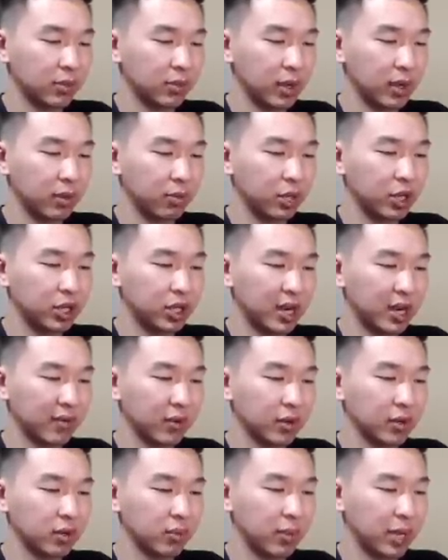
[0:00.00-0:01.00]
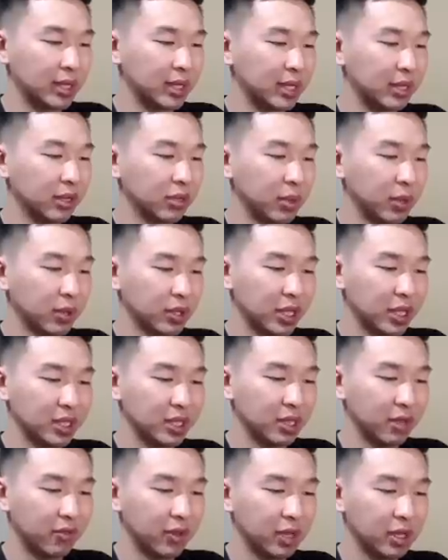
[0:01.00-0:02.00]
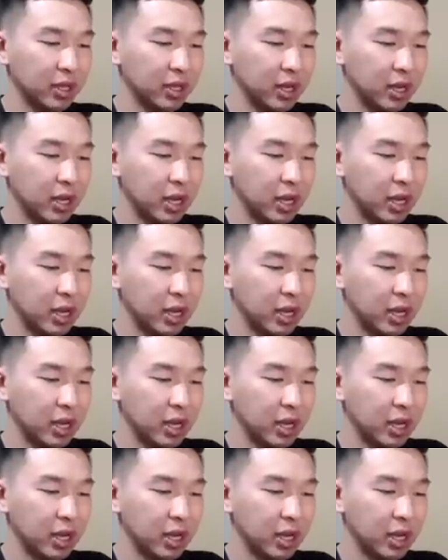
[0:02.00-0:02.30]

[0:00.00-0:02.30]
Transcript: but appreciate everyone who made a deal with me or sent stuff in.